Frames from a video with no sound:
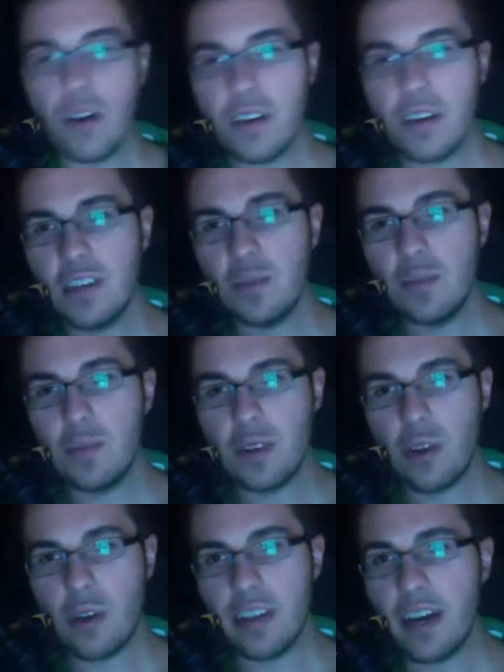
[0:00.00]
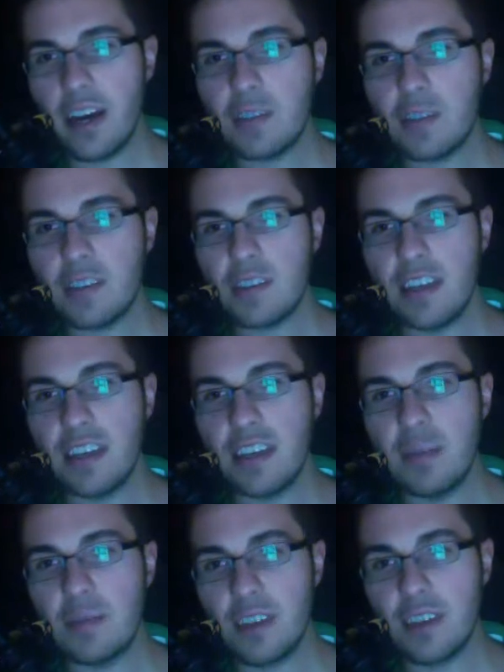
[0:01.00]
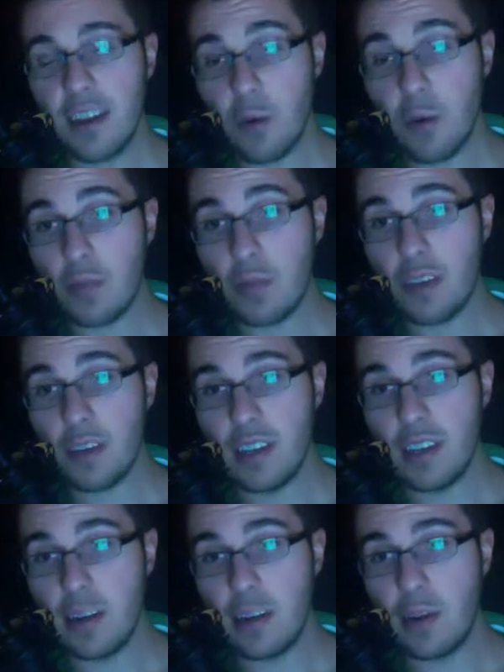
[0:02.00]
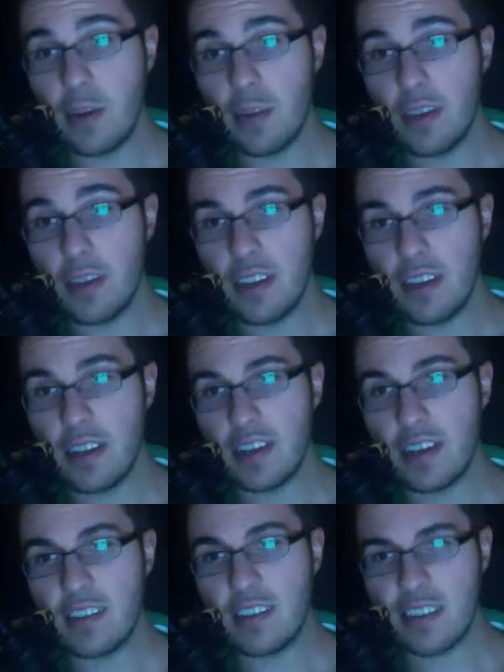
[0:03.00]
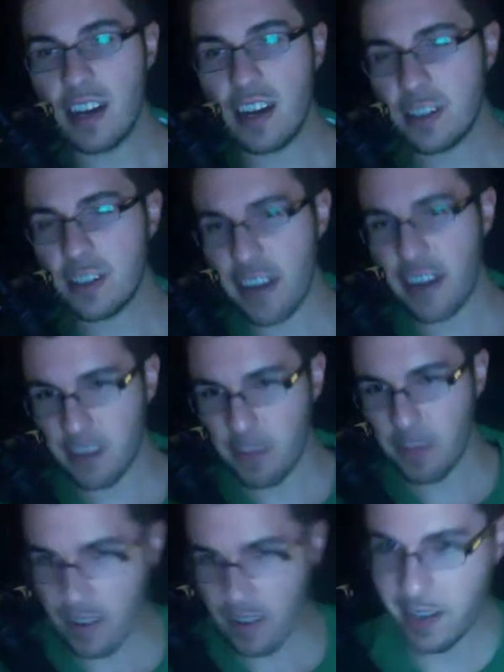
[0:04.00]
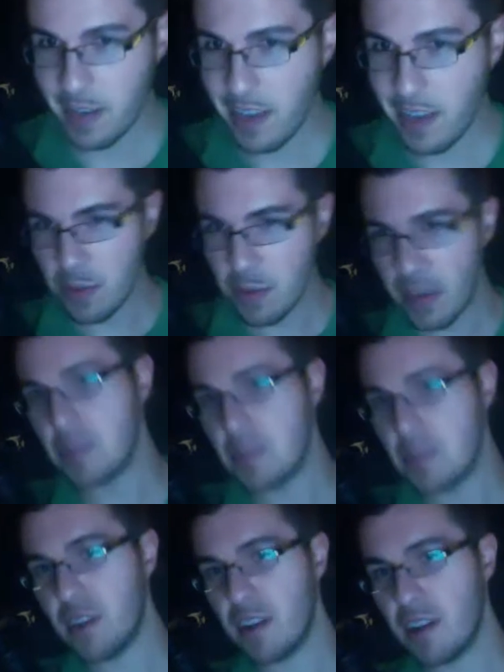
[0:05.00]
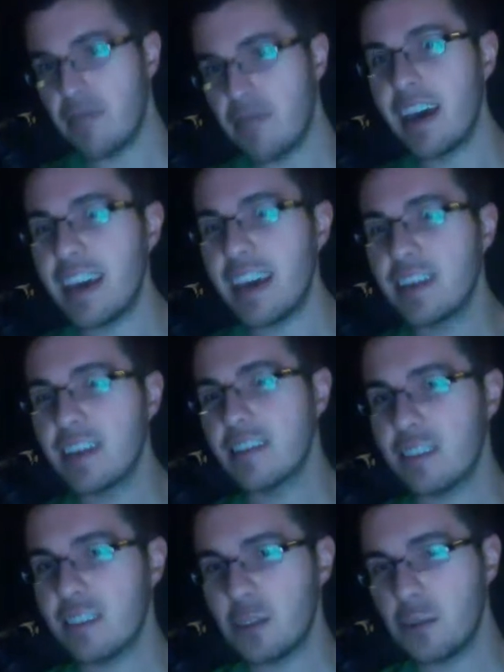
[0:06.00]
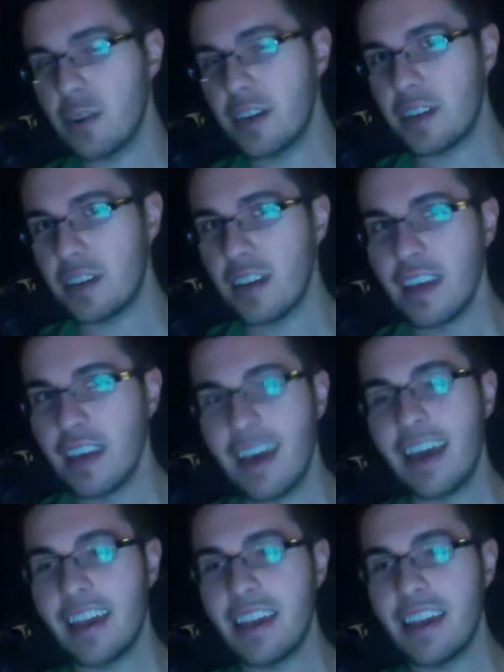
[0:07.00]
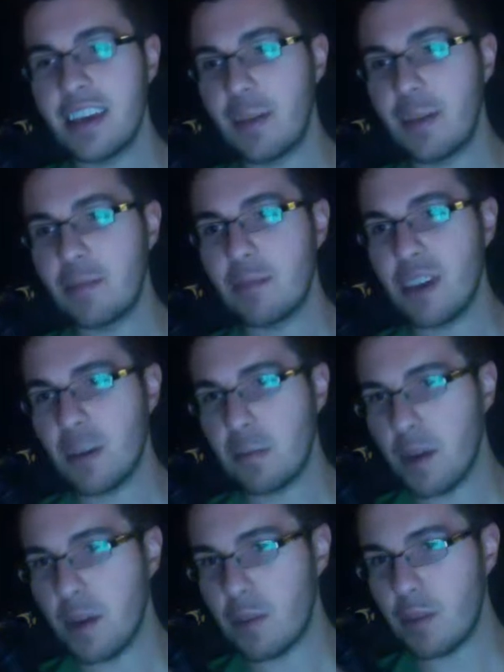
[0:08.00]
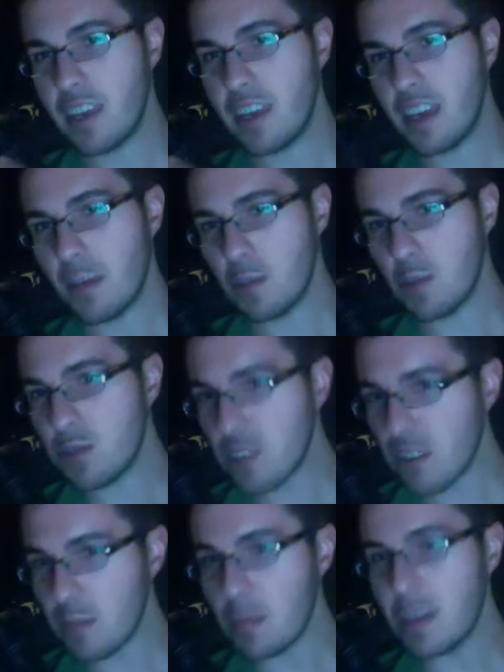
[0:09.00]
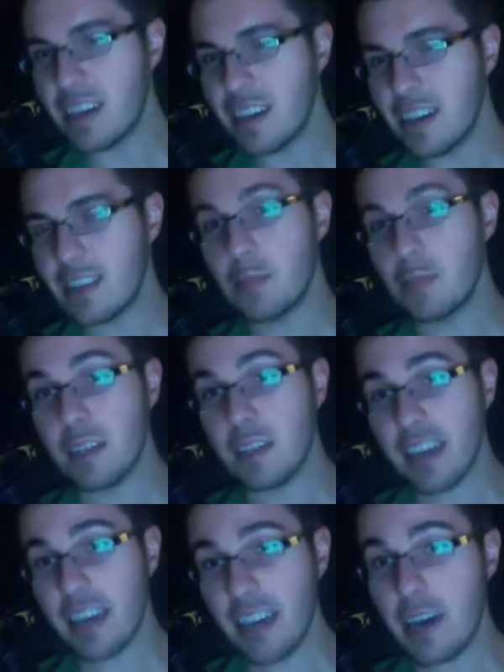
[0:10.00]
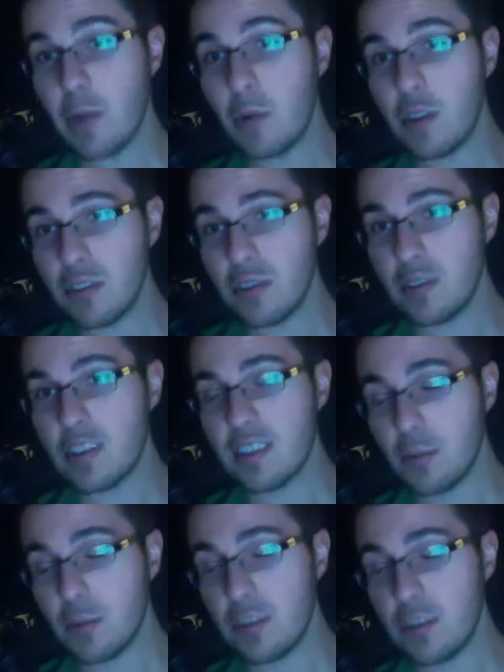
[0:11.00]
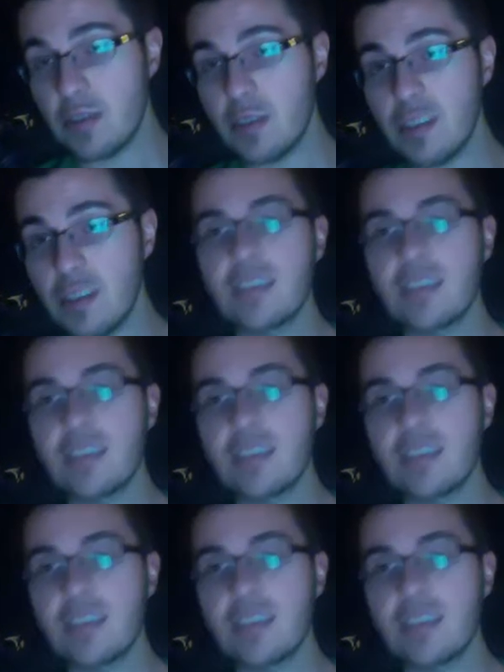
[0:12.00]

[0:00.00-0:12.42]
he's been quite the opposite. He keeps saying, "I want to be in it. I want to be in it," because his contract apparently had been very vague, his situation, and he kept saying public. He kept using media to be like, "Hey, I want to do this. I want to do this."